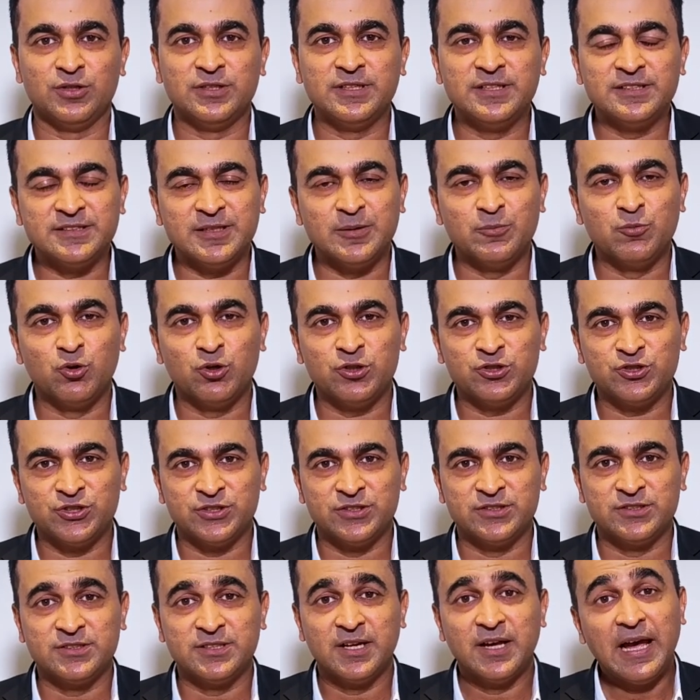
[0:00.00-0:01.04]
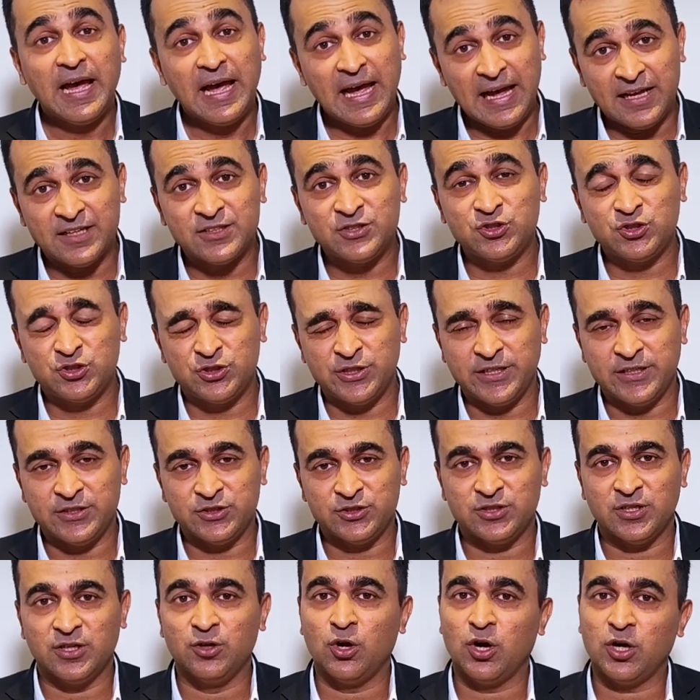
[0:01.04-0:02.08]
these emotions has
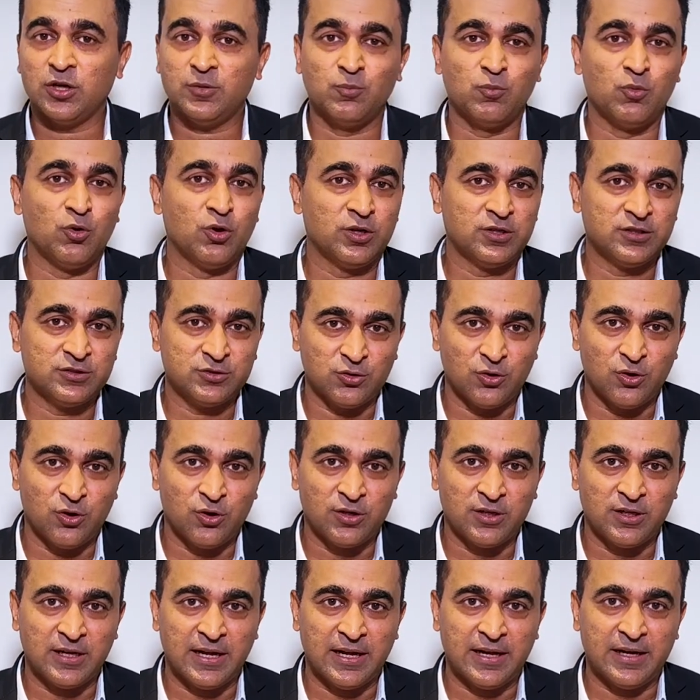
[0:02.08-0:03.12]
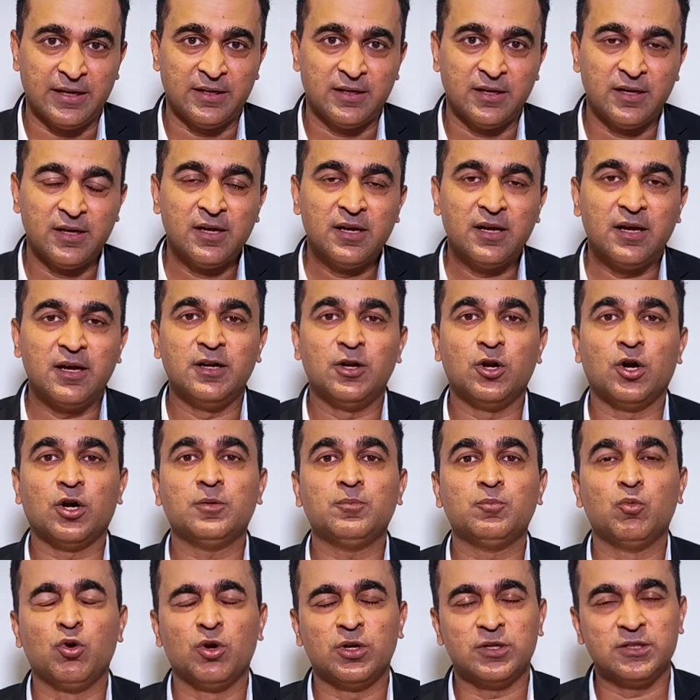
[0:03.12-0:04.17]
changed. A lot more is online, a
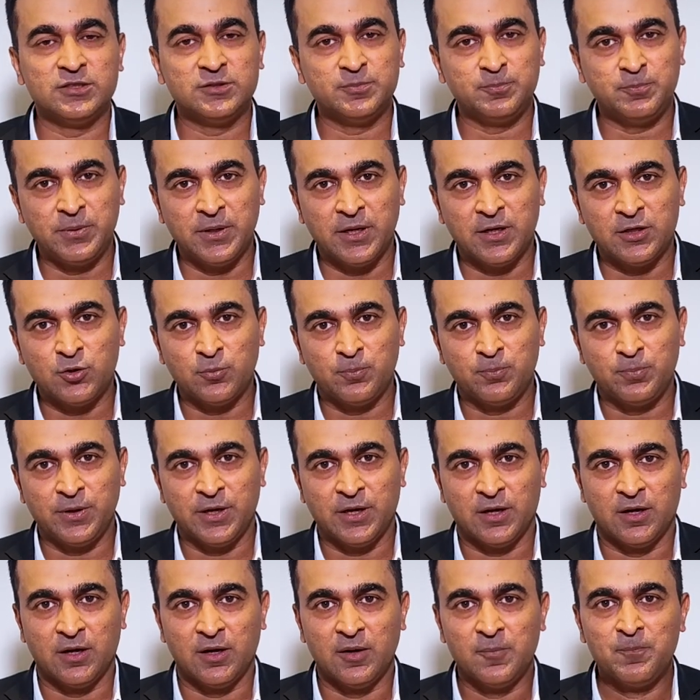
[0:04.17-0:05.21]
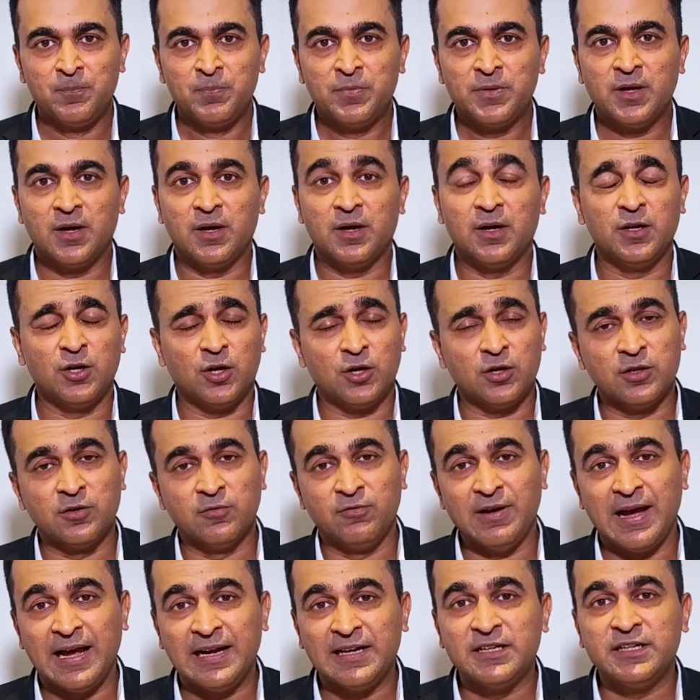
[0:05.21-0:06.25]
lot more is peer-to-peer. A lot of the
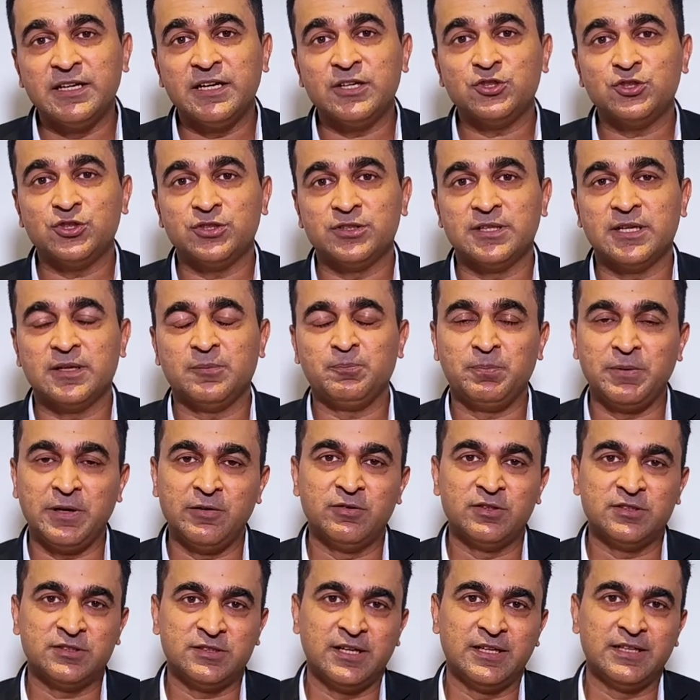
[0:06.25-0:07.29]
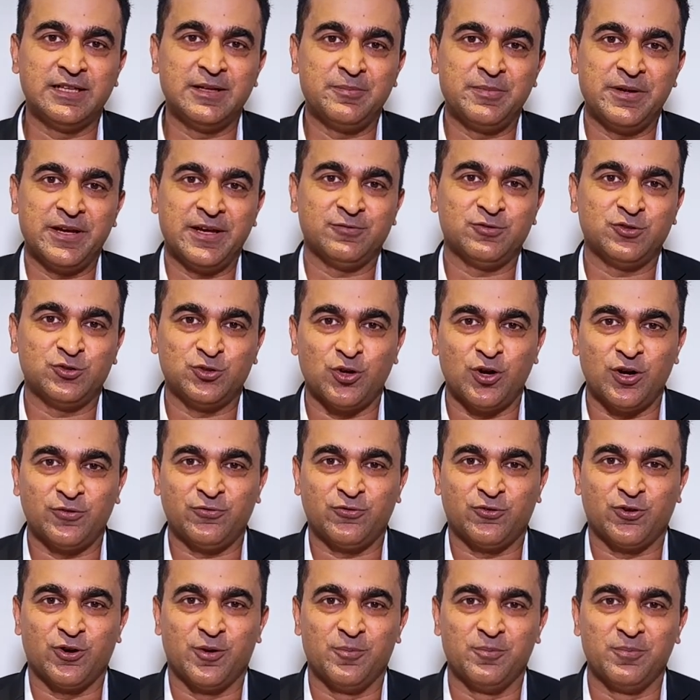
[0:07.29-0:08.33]
validation that previously they may have sought
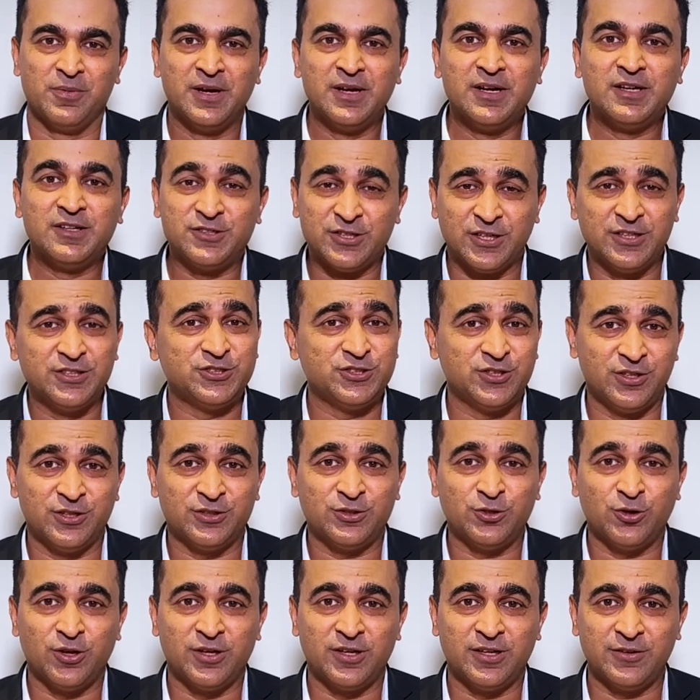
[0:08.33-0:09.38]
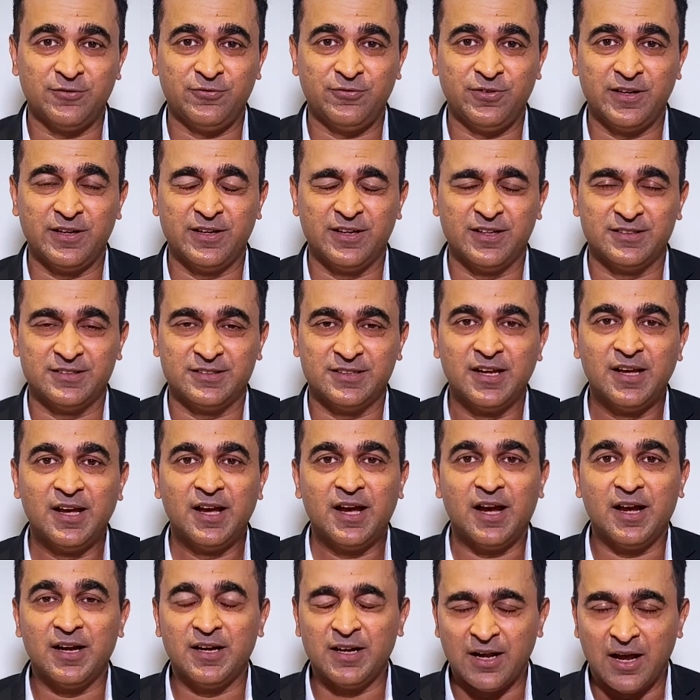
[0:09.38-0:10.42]
from traditional authority figures
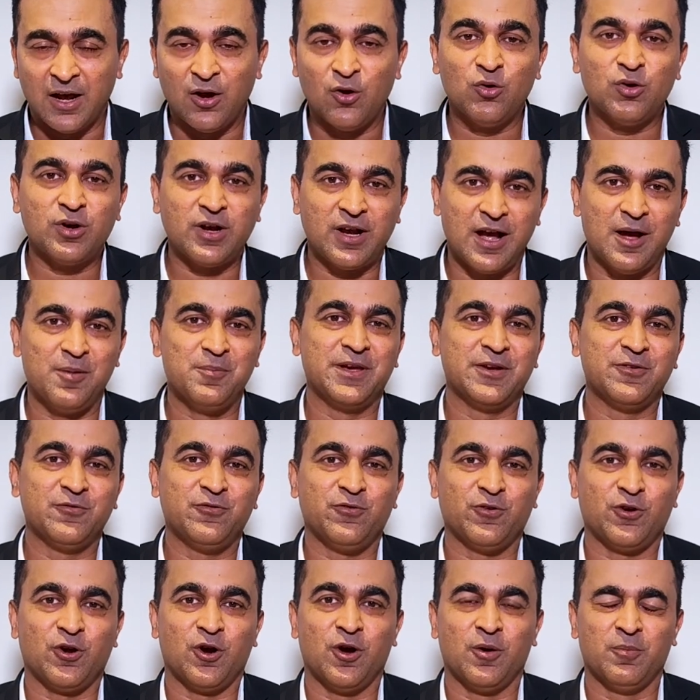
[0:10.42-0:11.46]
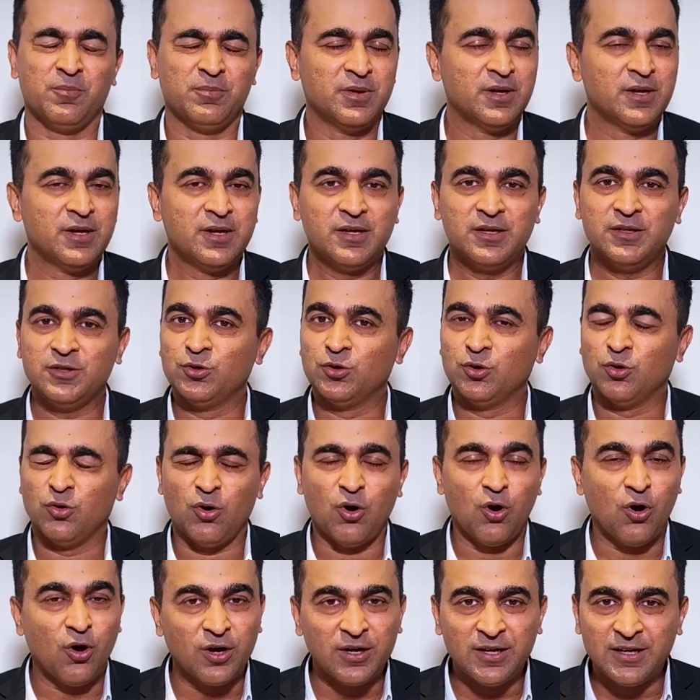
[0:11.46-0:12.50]
are now coming from
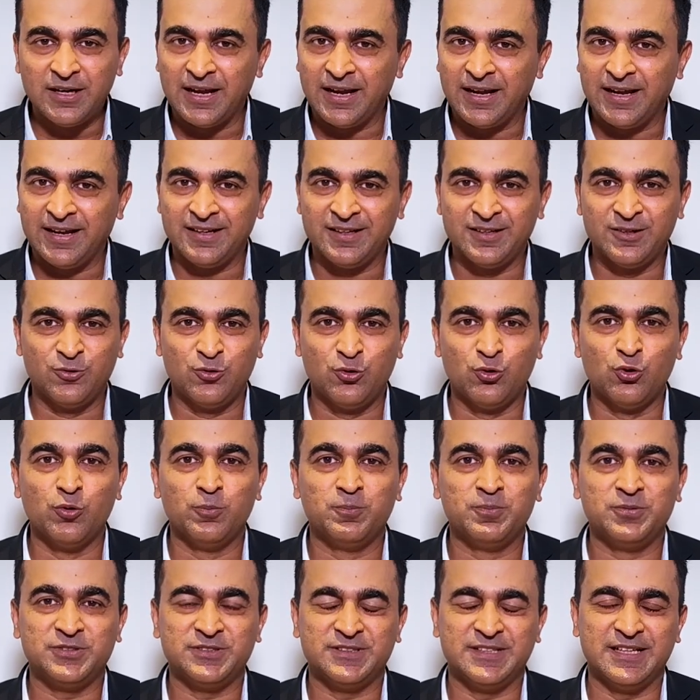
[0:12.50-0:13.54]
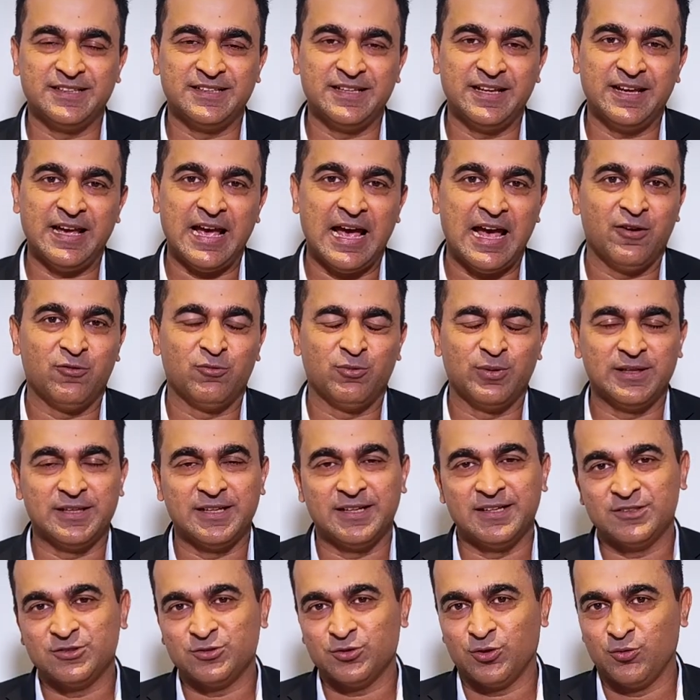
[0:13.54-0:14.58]
online groups that they have,
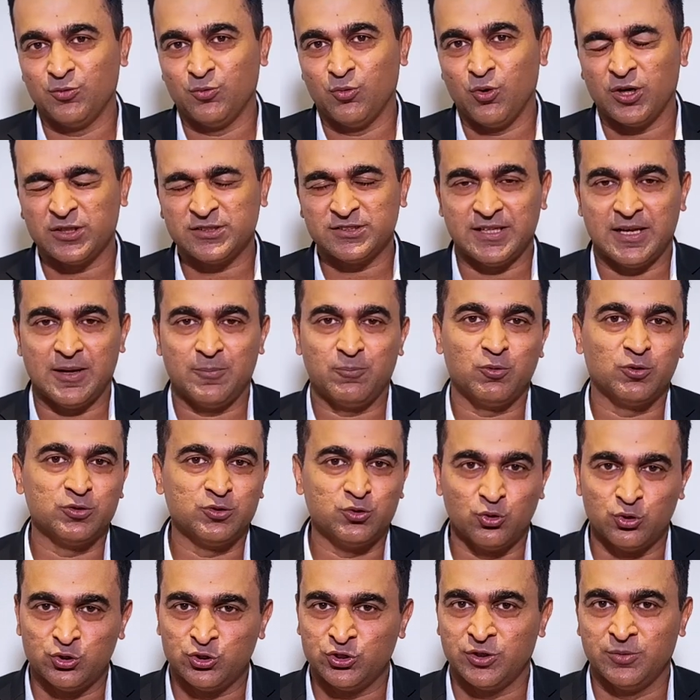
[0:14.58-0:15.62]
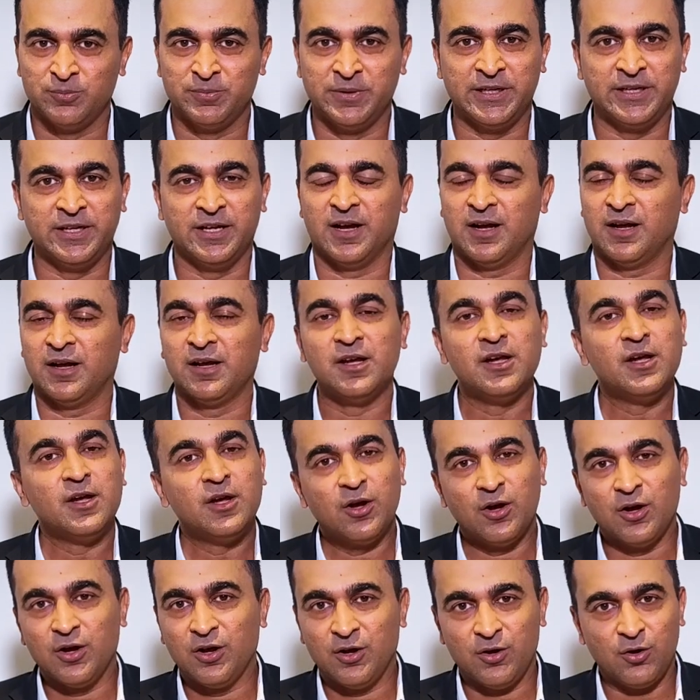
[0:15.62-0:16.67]
whether it's on WhatsApp or social media
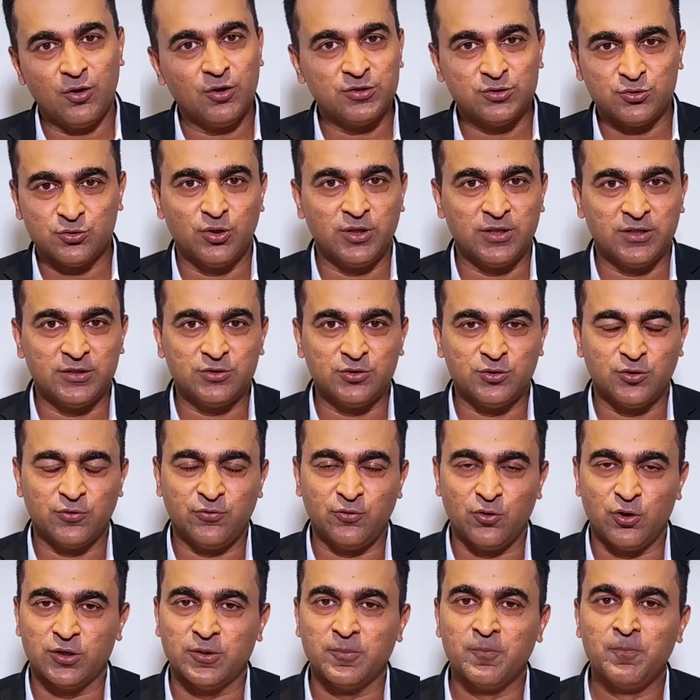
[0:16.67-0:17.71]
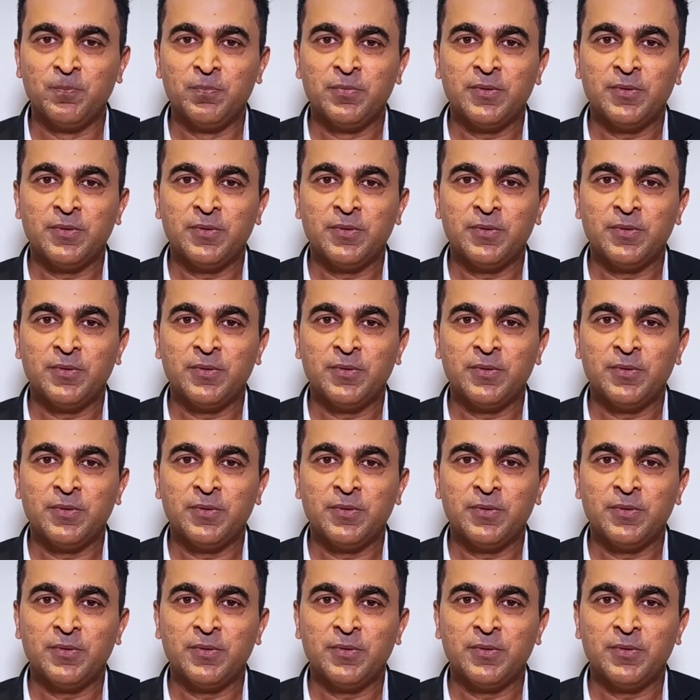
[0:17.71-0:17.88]
or so on and so forth.